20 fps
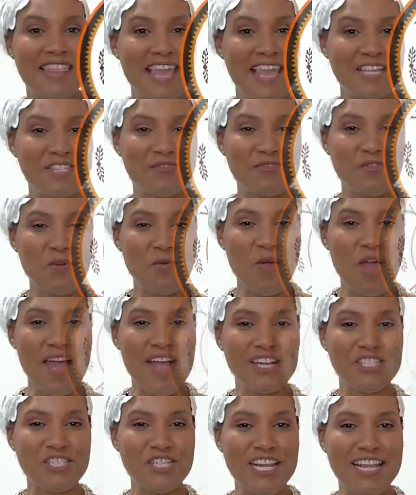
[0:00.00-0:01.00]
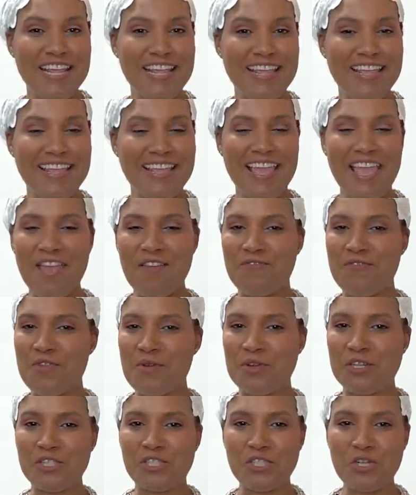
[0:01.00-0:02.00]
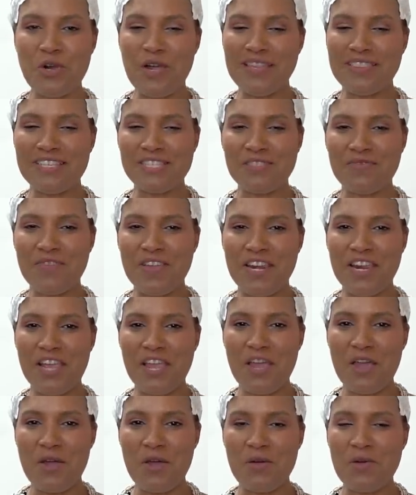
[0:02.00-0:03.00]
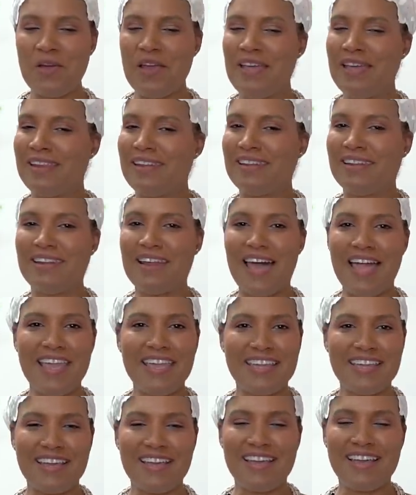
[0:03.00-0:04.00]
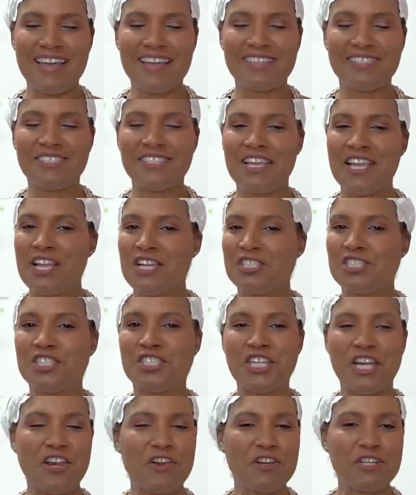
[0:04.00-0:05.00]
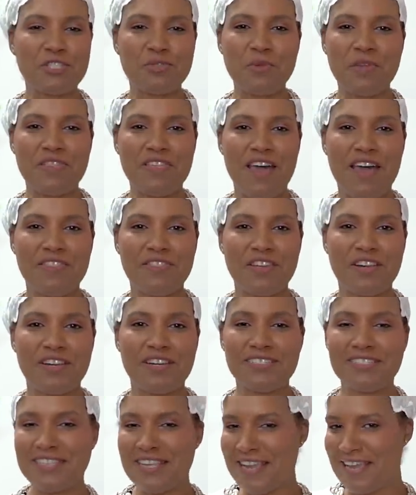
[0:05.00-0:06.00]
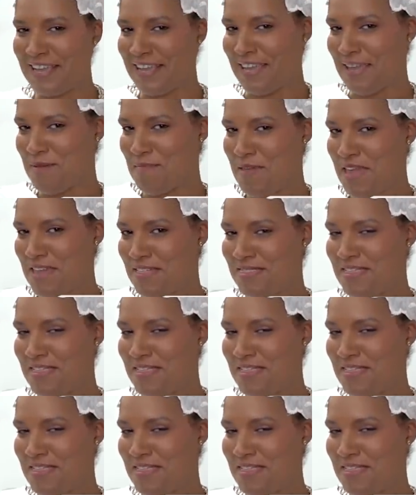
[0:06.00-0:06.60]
Thanks for watching. If you enjoy this video, like us, share us with others, give me a